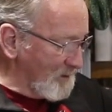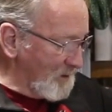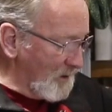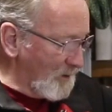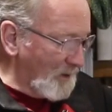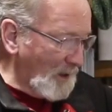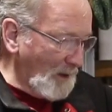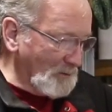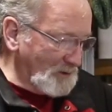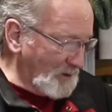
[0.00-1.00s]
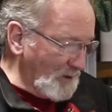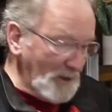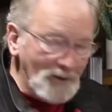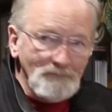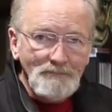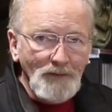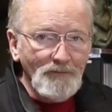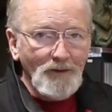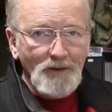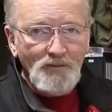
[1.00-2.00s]
So I was turning a
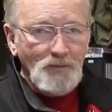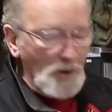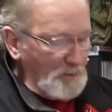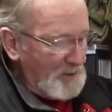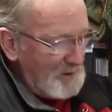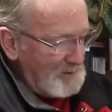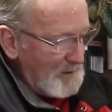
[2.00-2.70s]
very small piece.